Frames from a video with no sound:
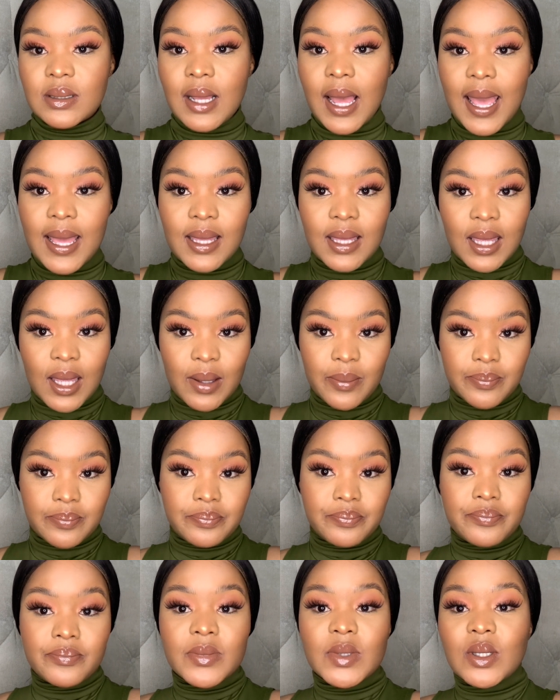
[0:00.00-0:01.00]
Hike,
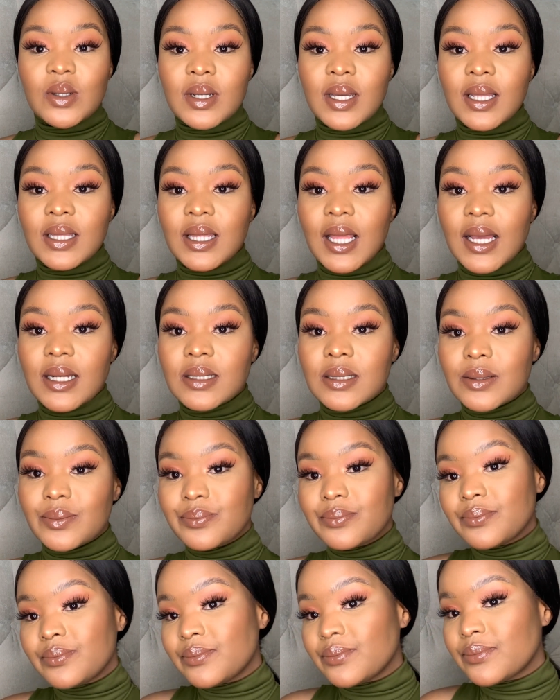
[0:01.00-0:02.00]
look at that.
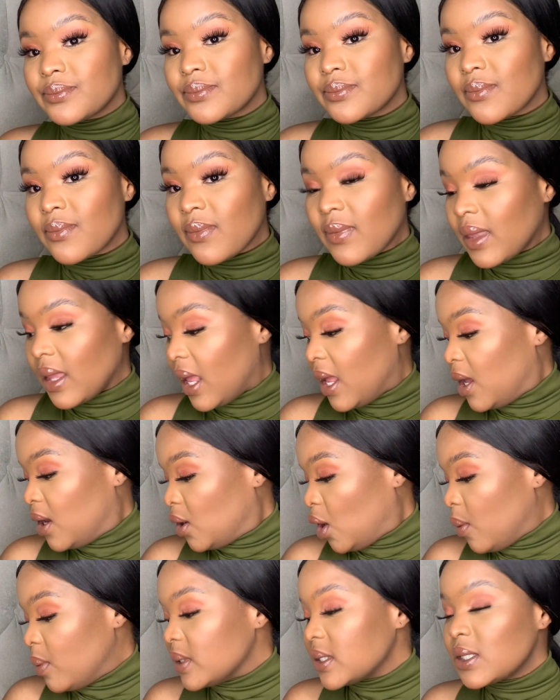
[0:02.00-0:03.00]

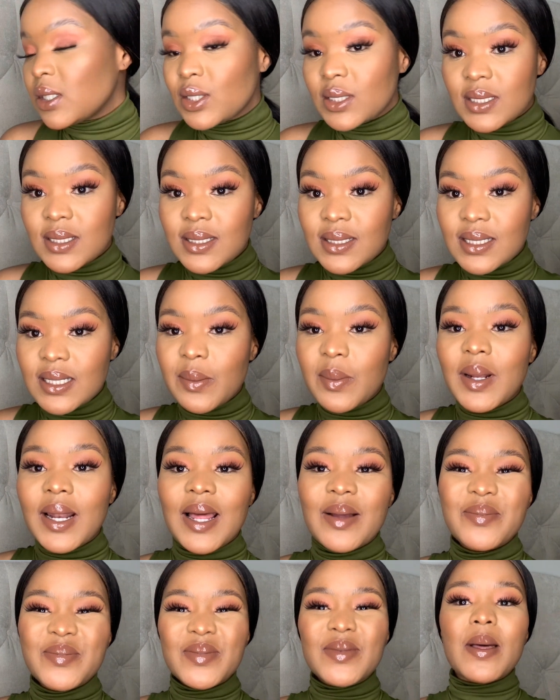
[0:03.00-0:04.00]
Almost looks
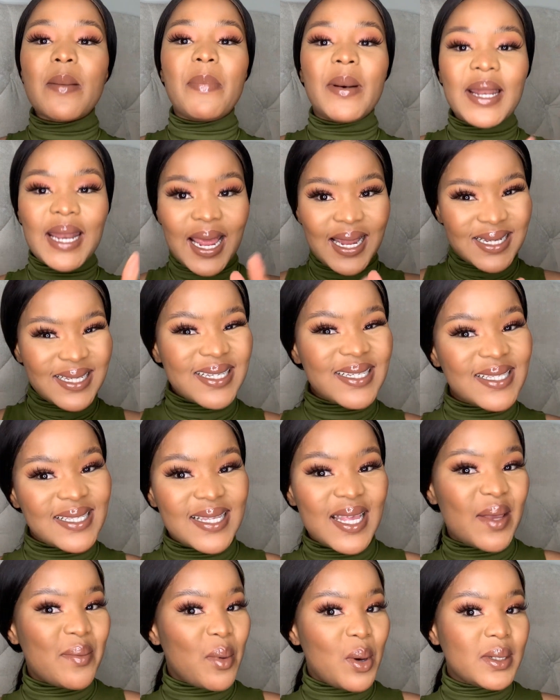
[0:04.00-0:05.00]
similar. But I did
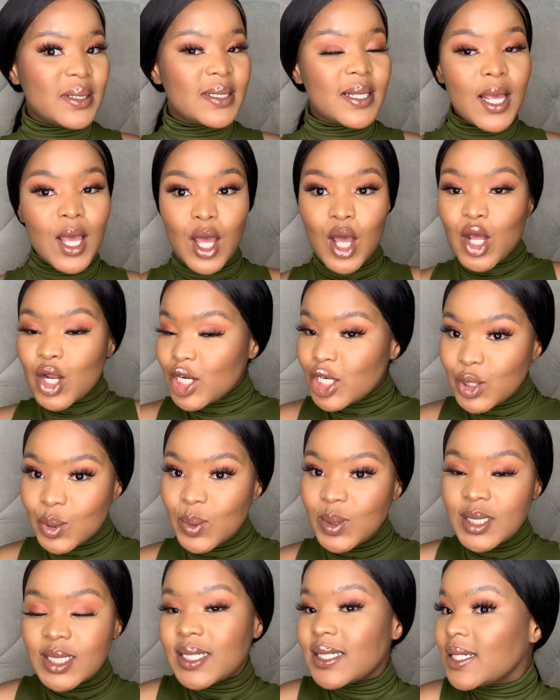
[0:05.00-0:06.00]
say most
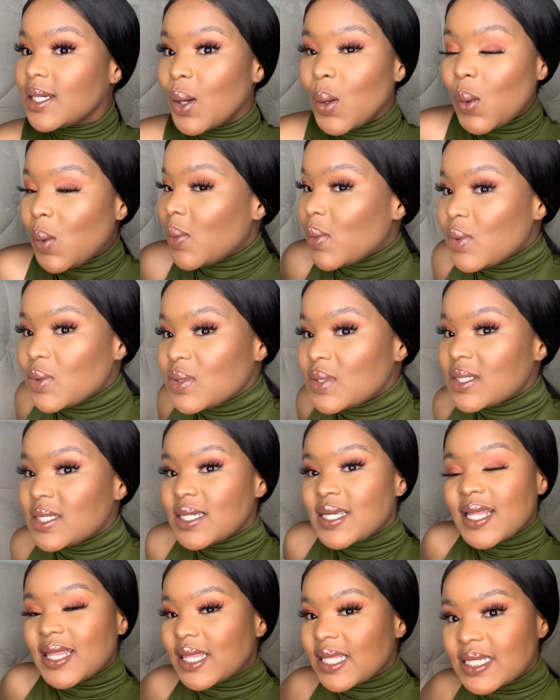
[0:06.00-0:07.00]
nude,
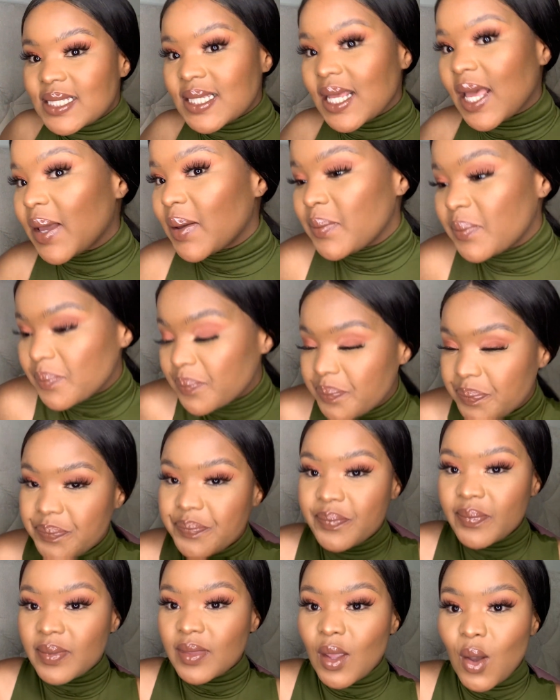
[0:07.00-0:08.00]
almost the same.
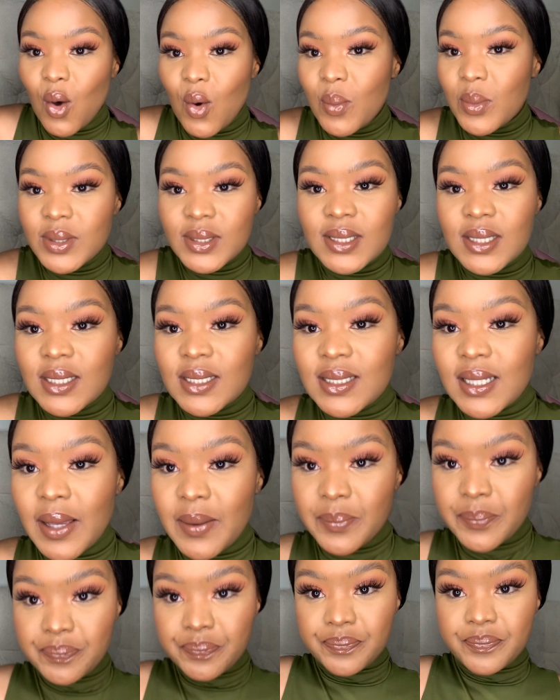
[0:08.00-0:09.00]
They're almost the
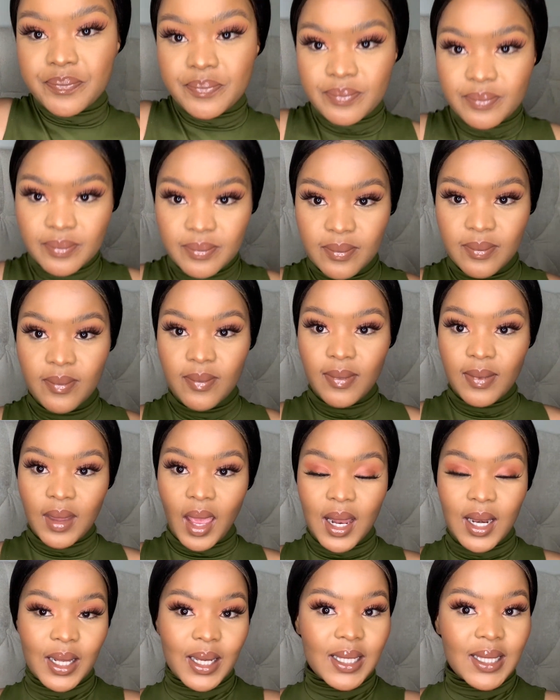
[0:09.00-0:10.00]
same.
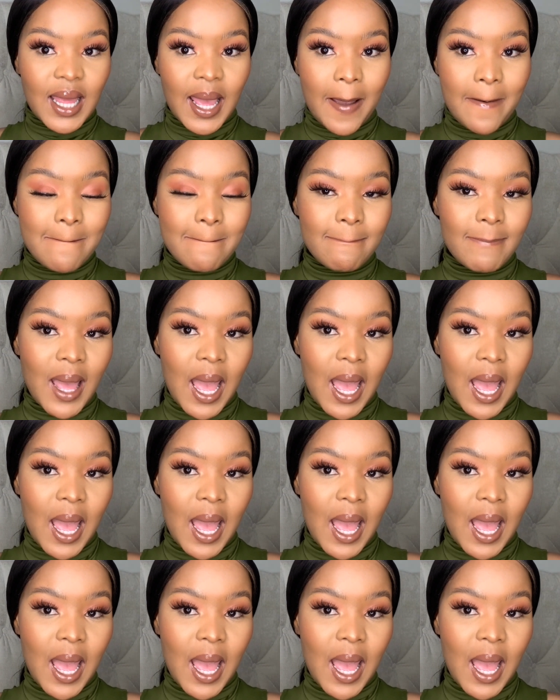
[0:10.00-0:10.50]
Look at that.